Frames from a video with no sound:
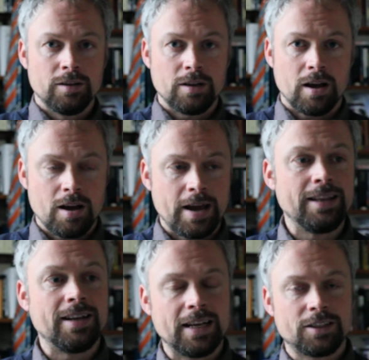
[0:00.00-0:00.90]
in
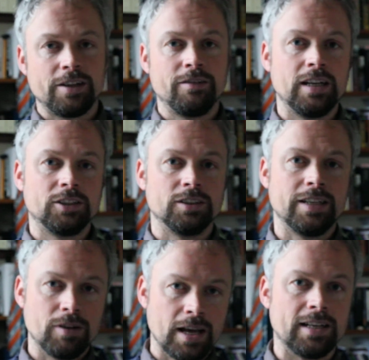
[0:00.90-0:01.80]
the next general election, they
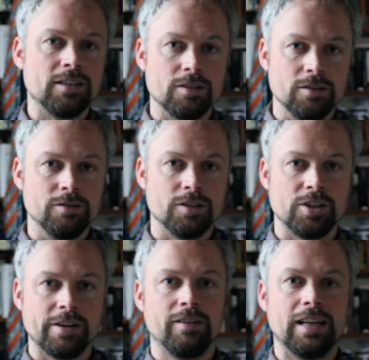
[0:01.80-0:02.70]
were likely to lose the
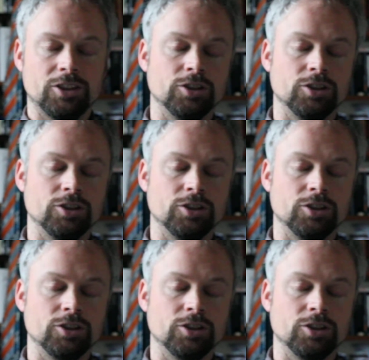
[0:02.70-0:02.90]
general election.